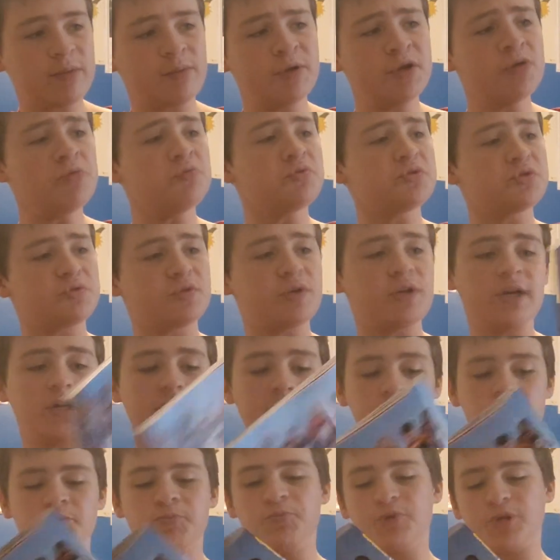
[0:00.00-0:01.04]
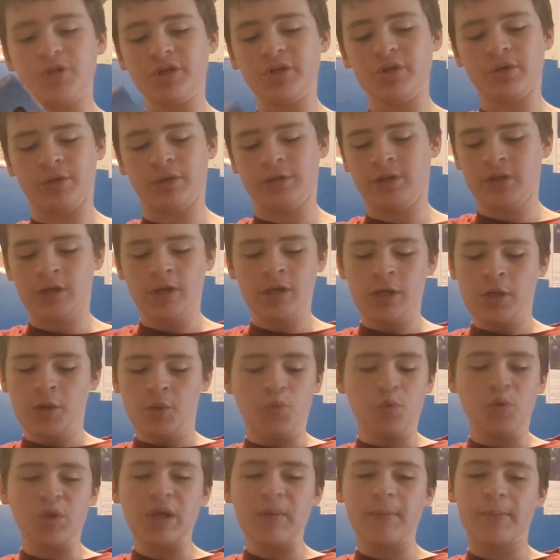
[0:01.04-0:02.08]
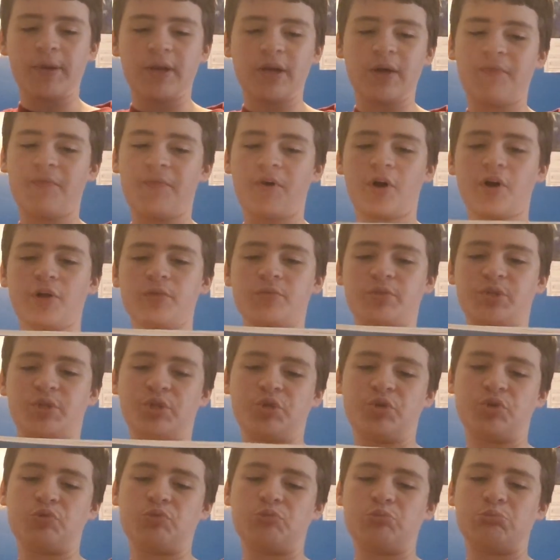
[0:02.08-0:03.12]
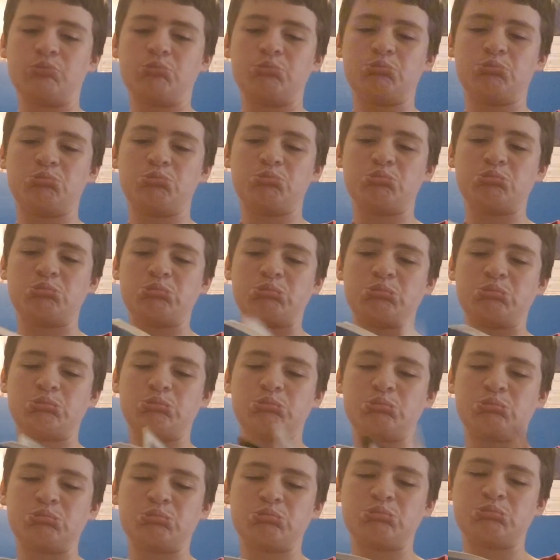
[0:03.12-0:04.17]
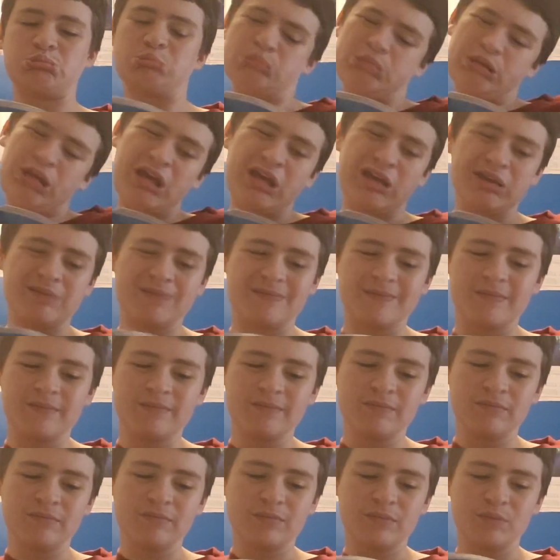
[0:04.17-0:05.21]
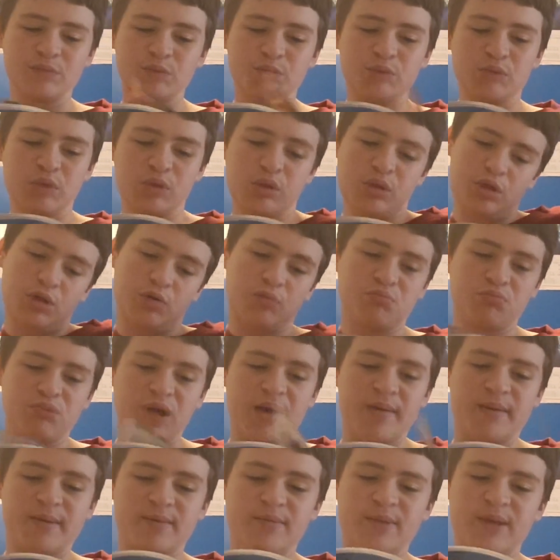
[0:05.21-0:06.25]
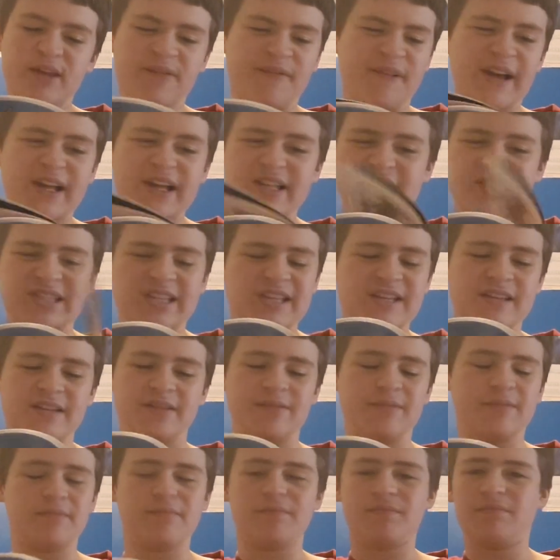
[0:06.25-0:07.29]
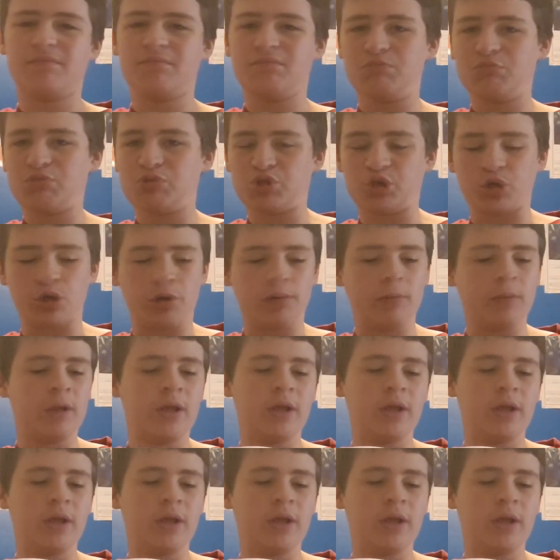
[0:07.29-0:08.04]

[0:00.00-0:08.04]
but it was pretty good. Will I pick up Volume 2? You know, maybe. If I see it, sure.